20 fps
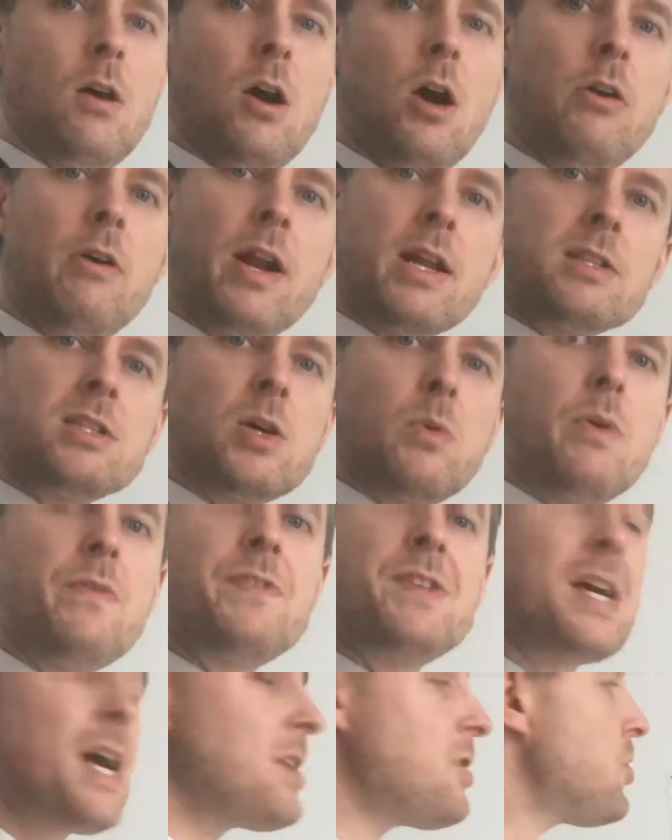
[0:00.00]
All right, so
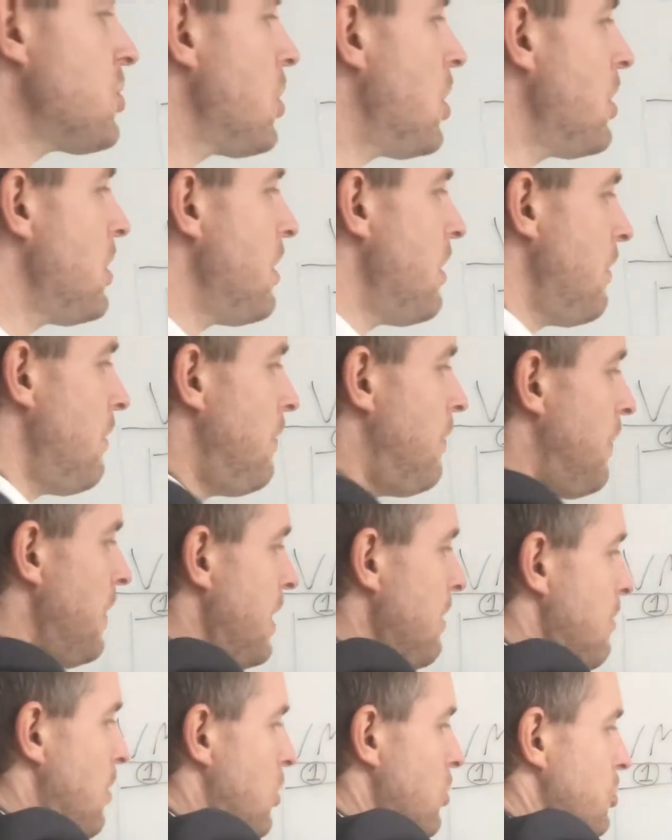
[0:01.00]
we've touched on
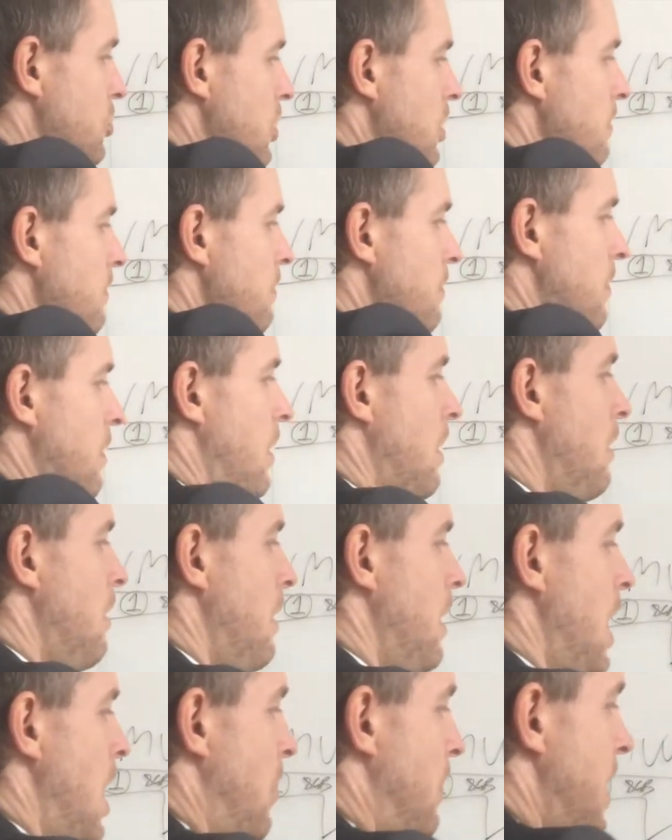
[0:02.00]
vMotion,
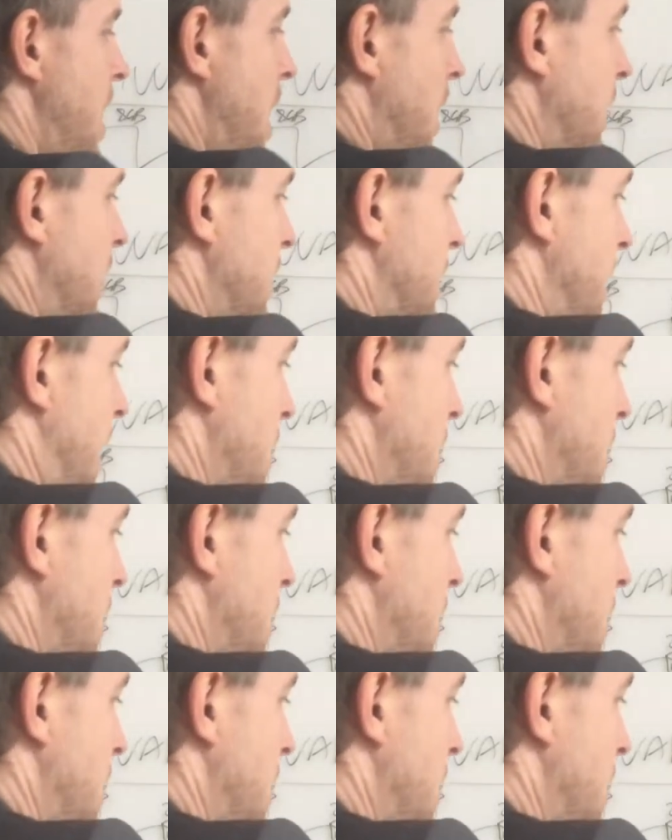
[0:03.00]
and we're now going to